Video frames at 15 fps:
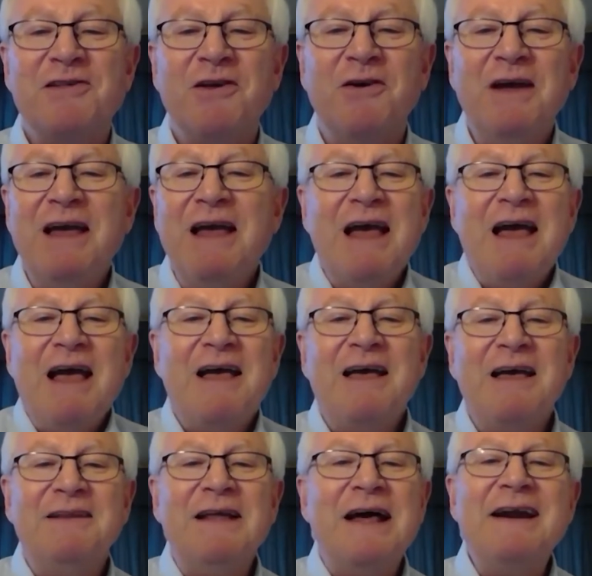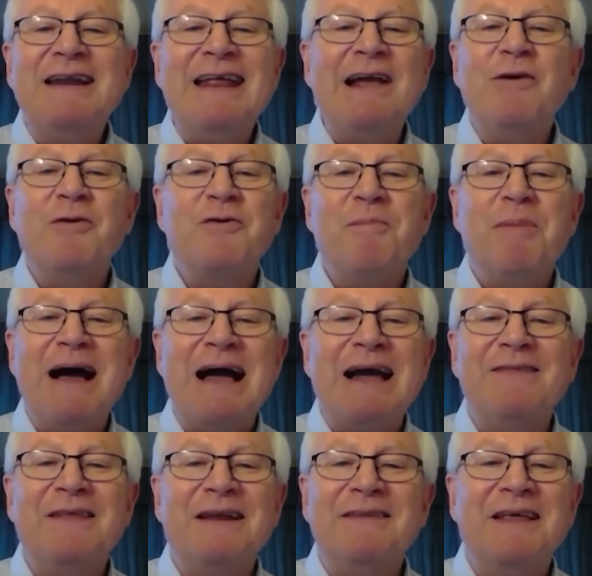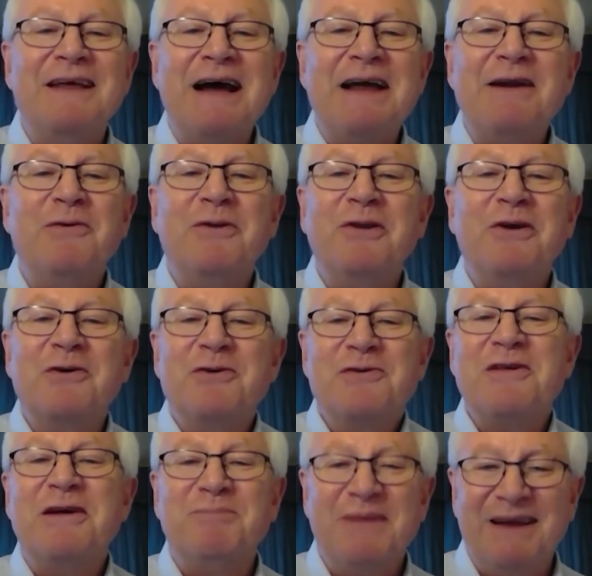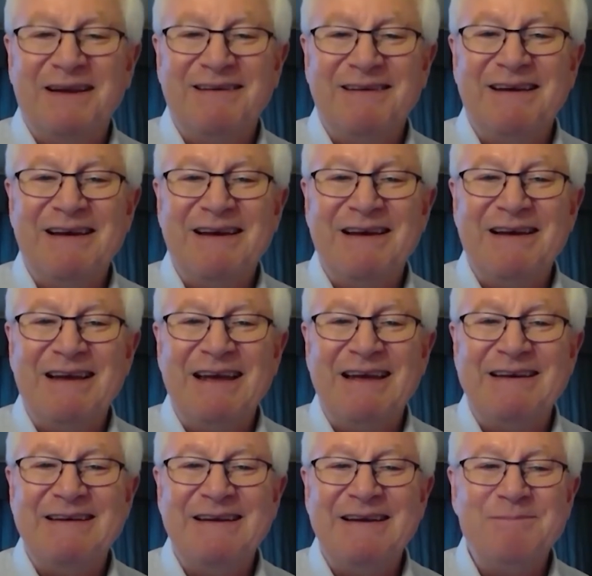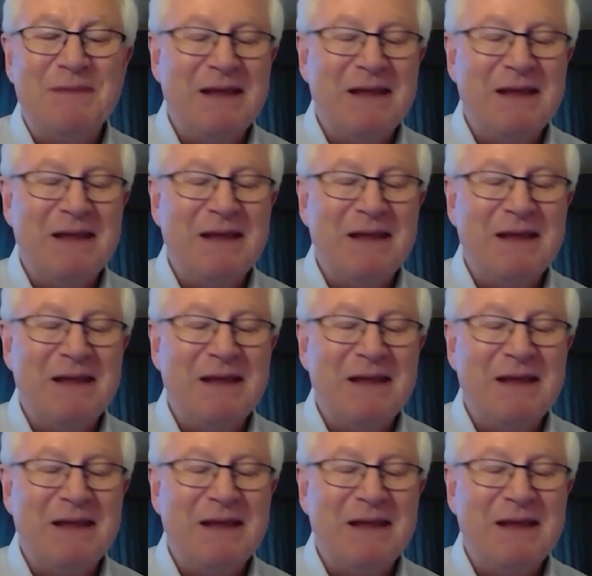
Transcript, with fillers: So, uh, not a day goes by that that I don't learn something. Uh, and